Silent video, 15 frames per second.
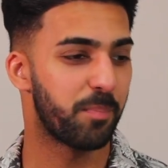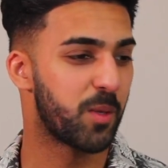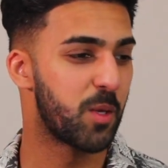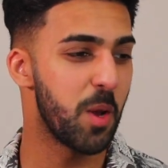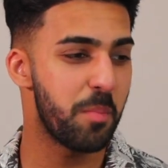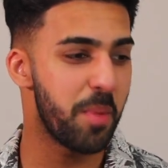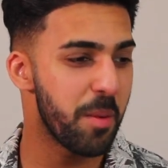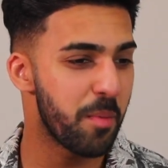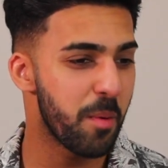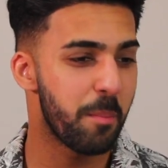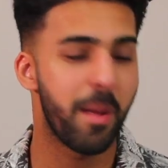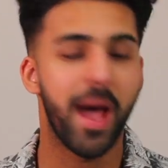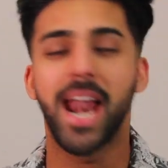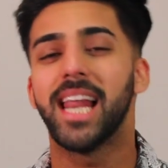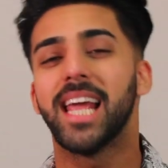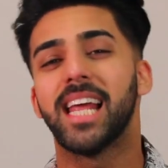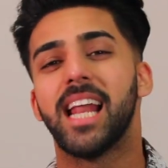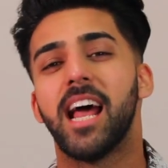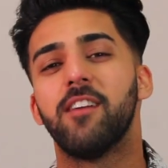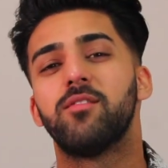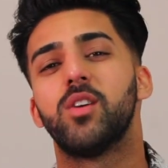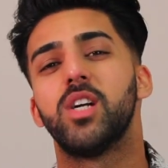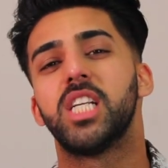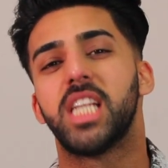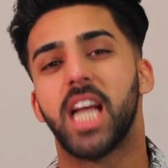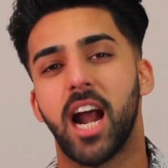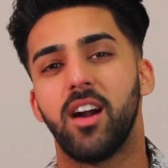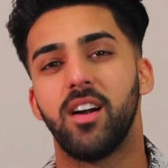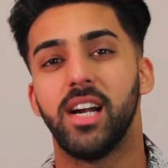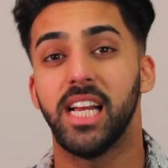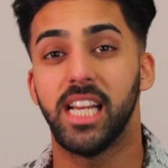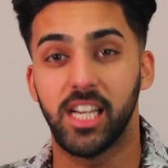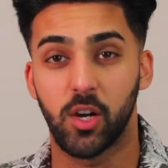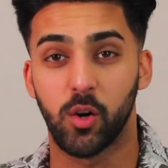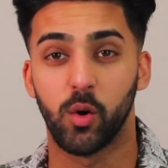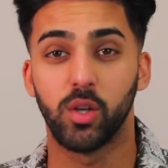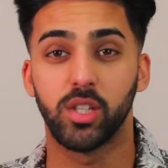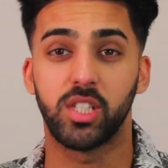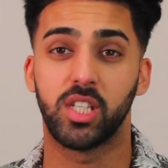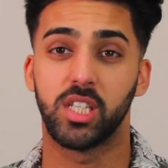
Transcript: two people battling it out for a charity cause